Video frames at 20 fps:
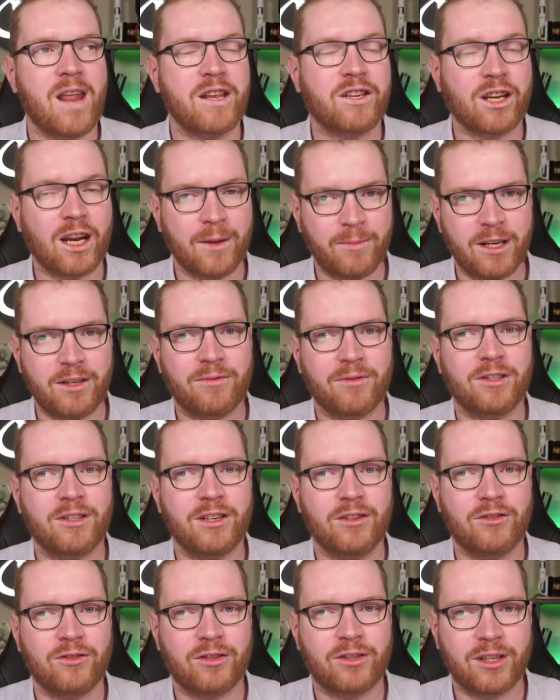It's gonna be
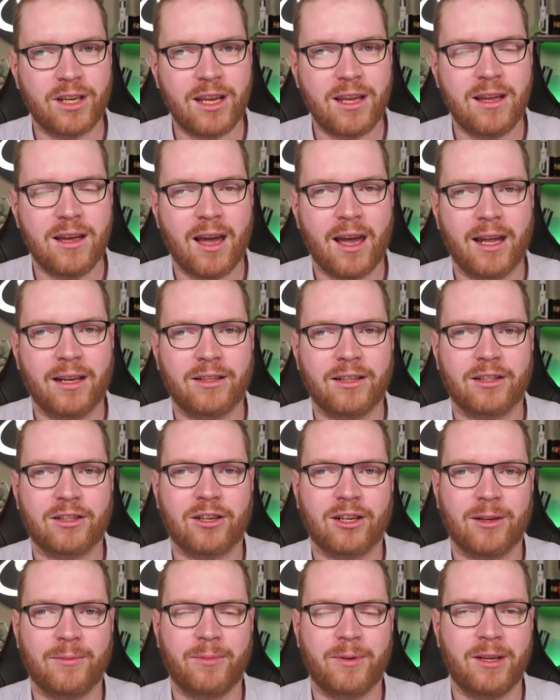interesting to see, and there's
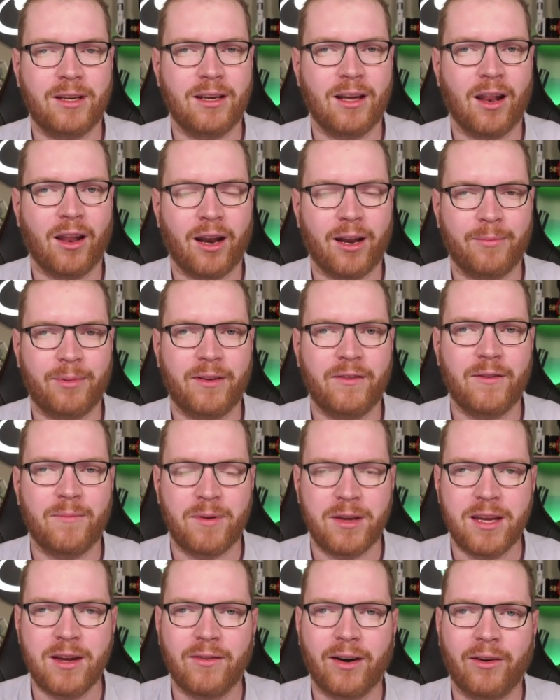gonna be a lot of
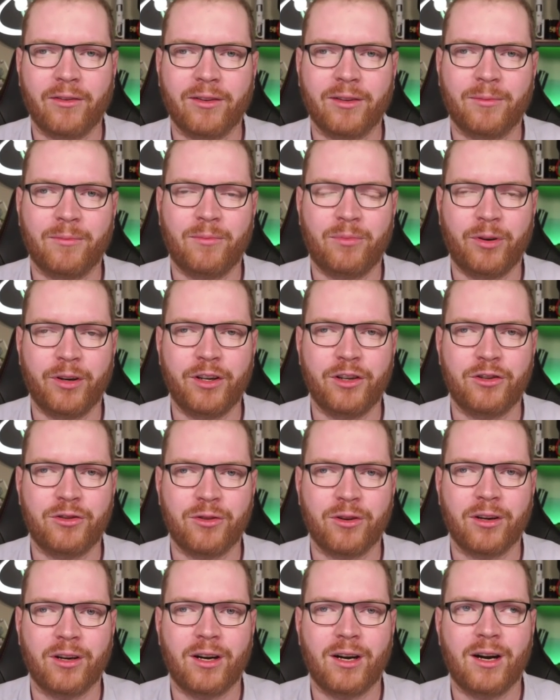PvP around it, I'm pretty
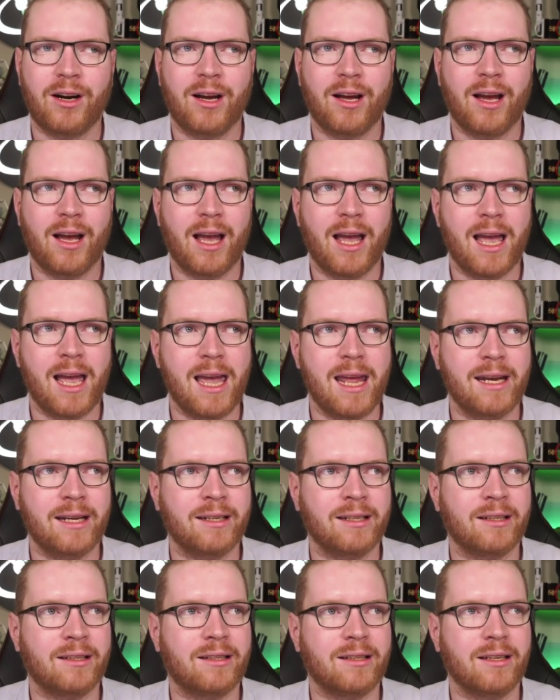sure.
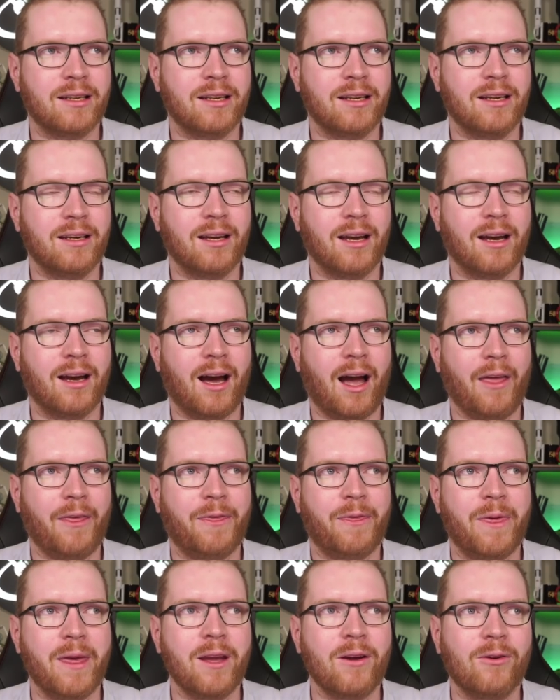And I
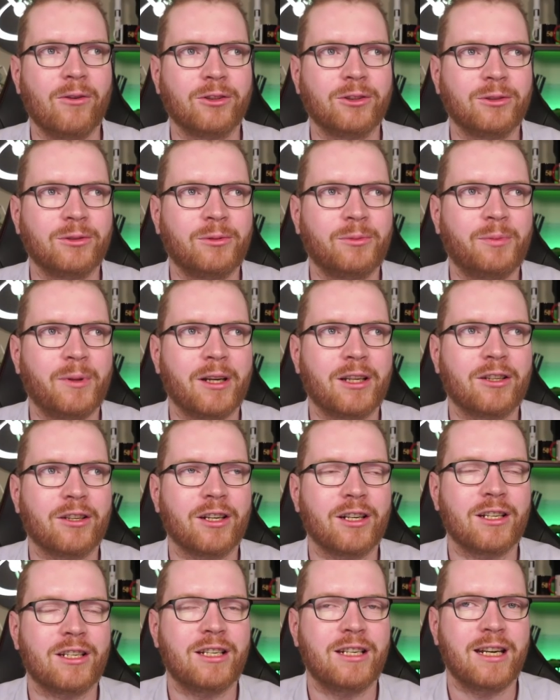think also it's
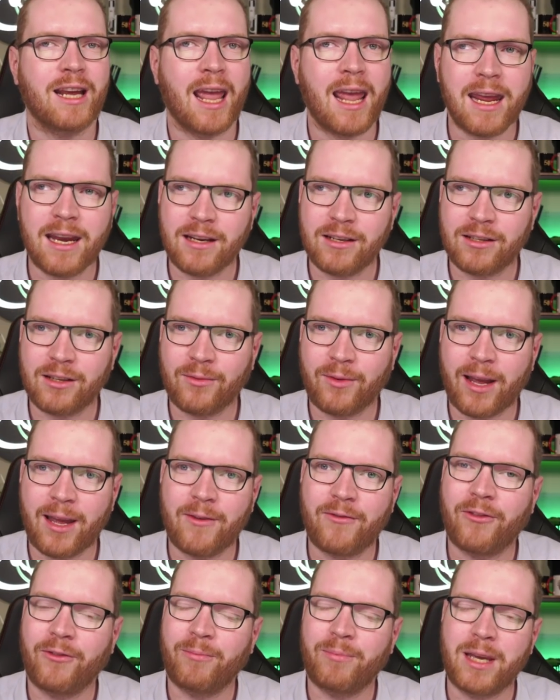gonna change the way
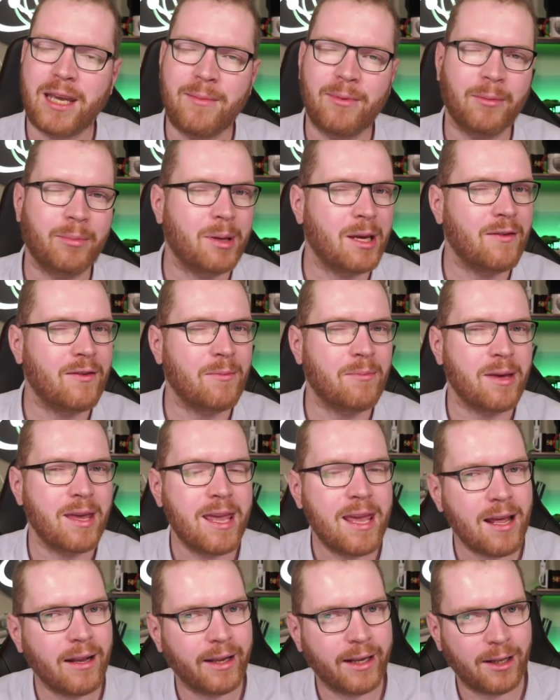people
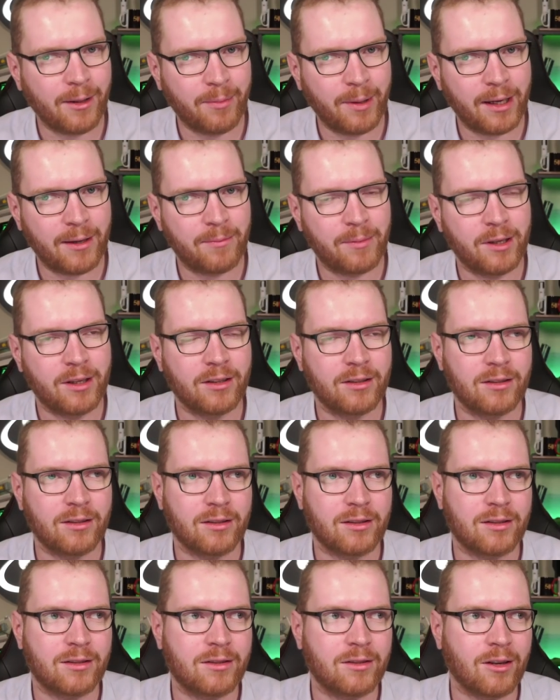PvP a little bit,
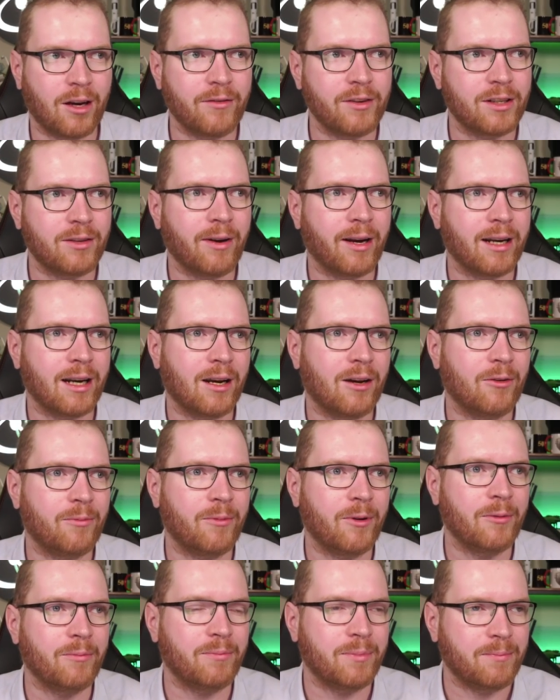because obviously right now
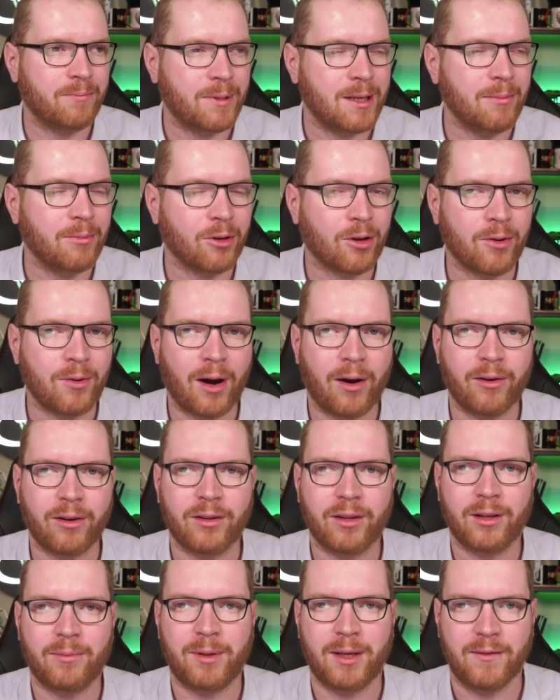when people go out
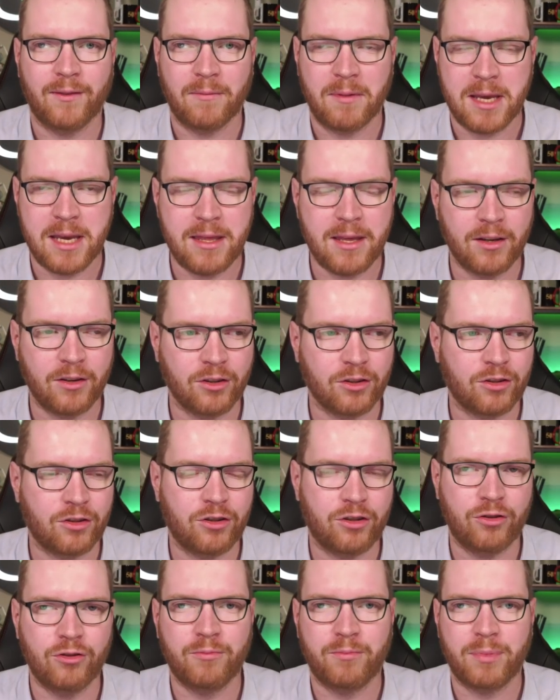and they PvP, they just
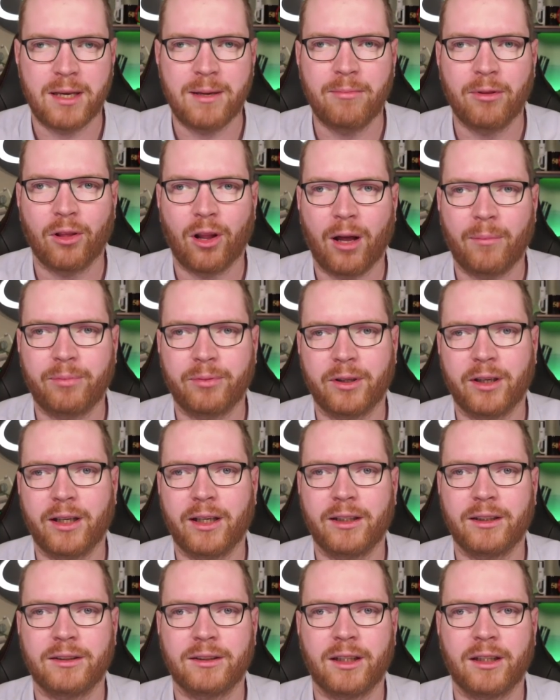shoot people up
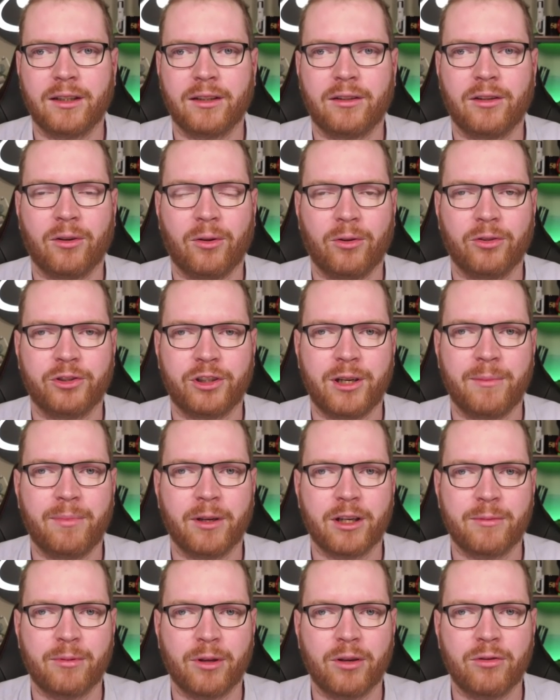and then the whole ship
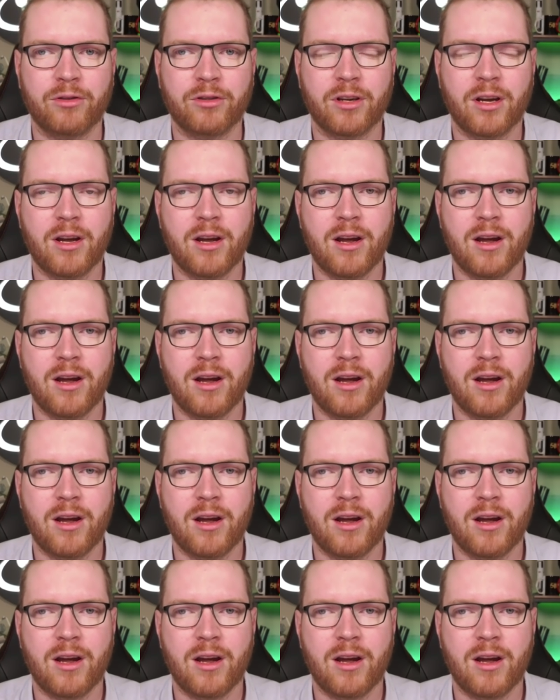explodes.